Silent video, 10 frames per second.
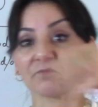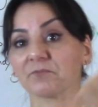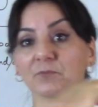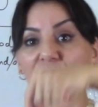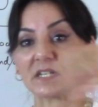
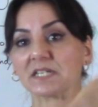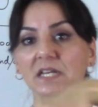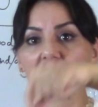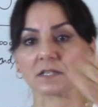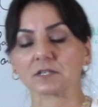
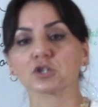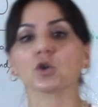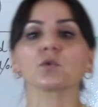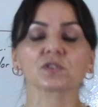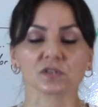ridiculous
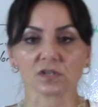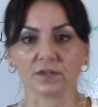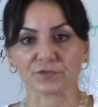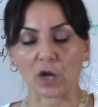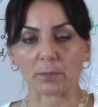sauces
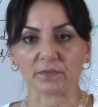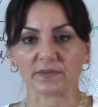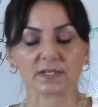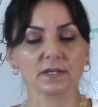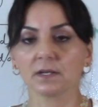on top of
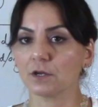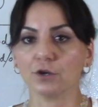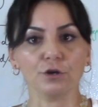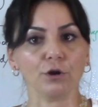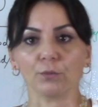it.
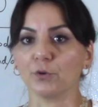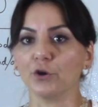No.